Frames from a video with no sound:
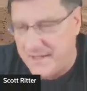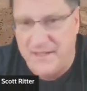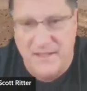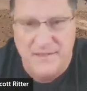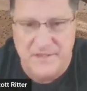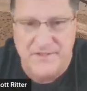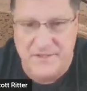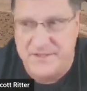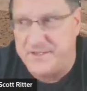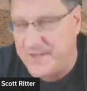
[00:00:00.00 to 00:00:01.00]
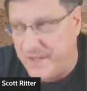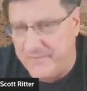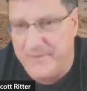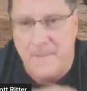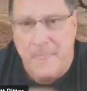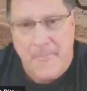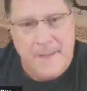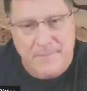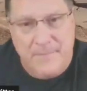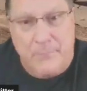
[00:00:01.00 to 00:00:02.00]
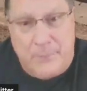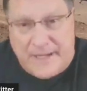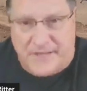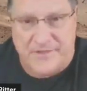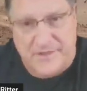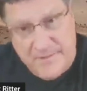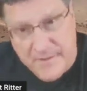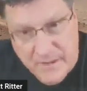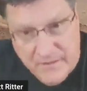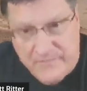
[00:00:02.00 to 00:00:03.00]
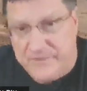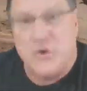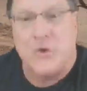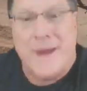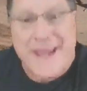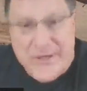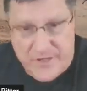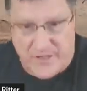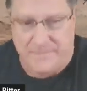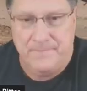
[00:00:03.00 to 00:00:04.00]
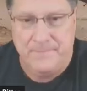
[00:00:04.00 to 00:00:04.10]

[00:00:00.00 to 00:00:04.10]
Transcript: and the assistance of BRICS, of Eurasia.